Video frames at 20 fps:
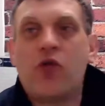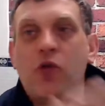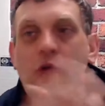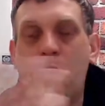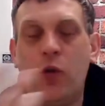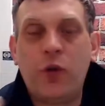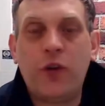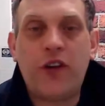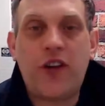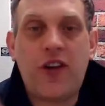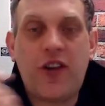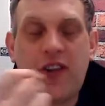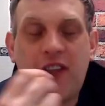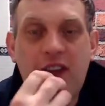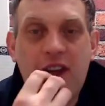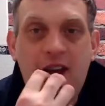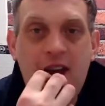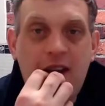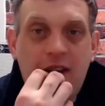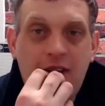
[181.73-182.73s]
do all these
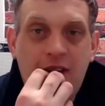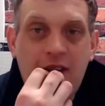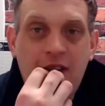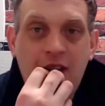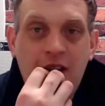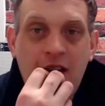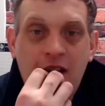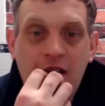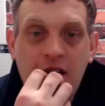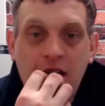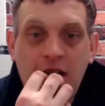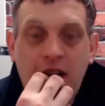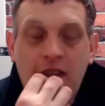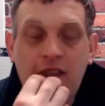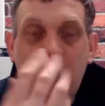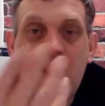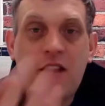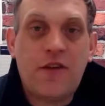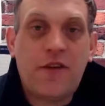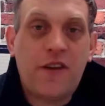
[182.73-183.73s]
things,
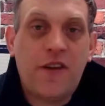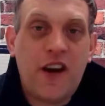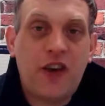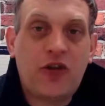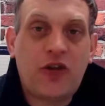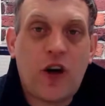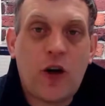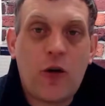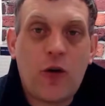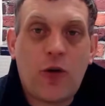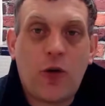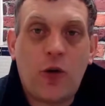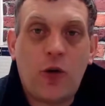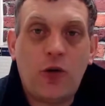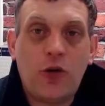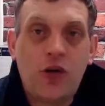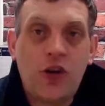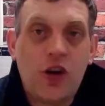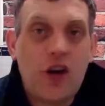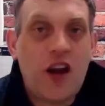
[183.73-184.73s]
and then the finish goes
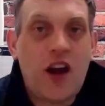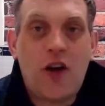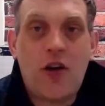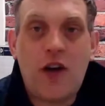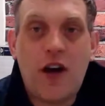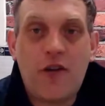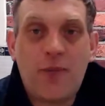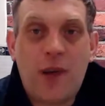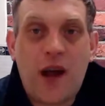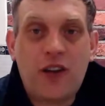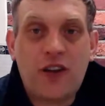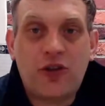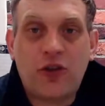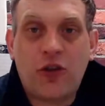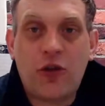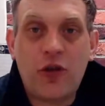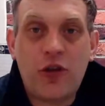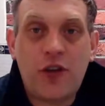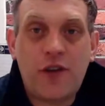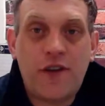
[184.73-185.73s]
on, you now have
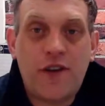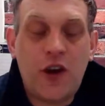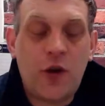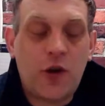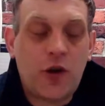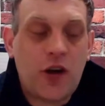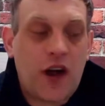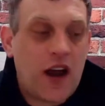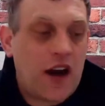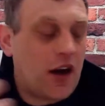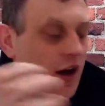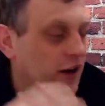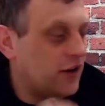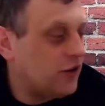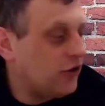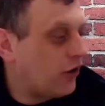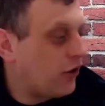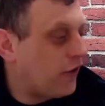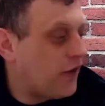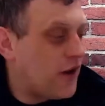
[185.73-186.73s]
patches on the floor. And I
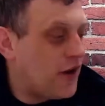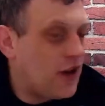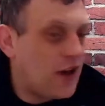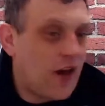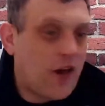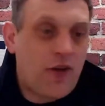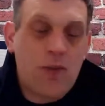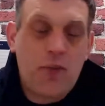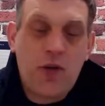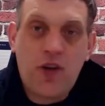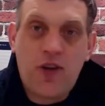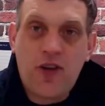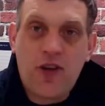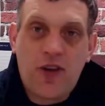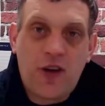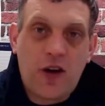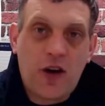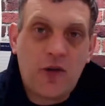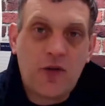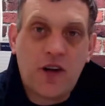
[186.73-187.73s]
just feel as a
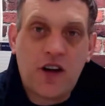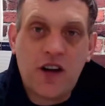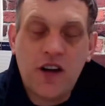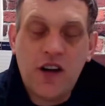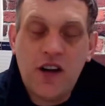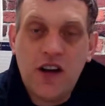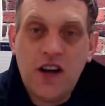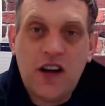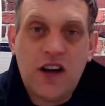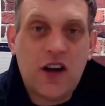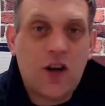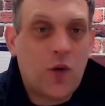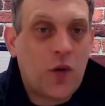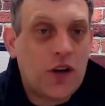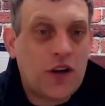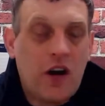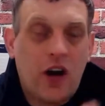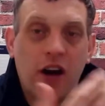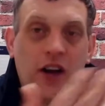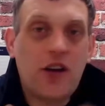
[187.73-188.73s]
business owner, you know
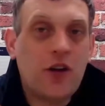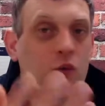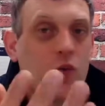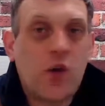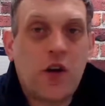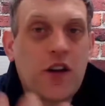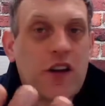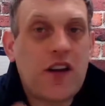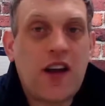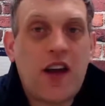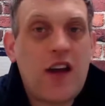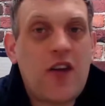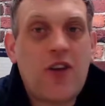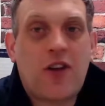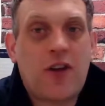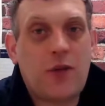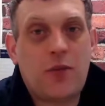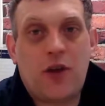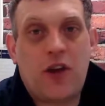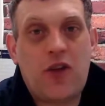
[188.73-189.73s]
what, I don't want to take
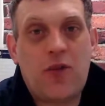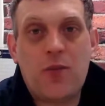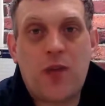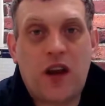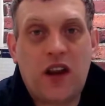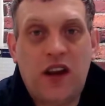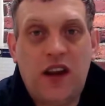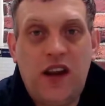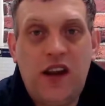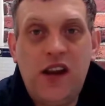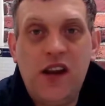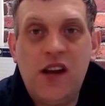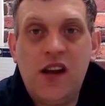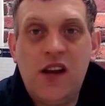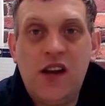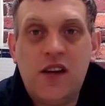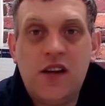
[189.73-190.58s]
somebody's money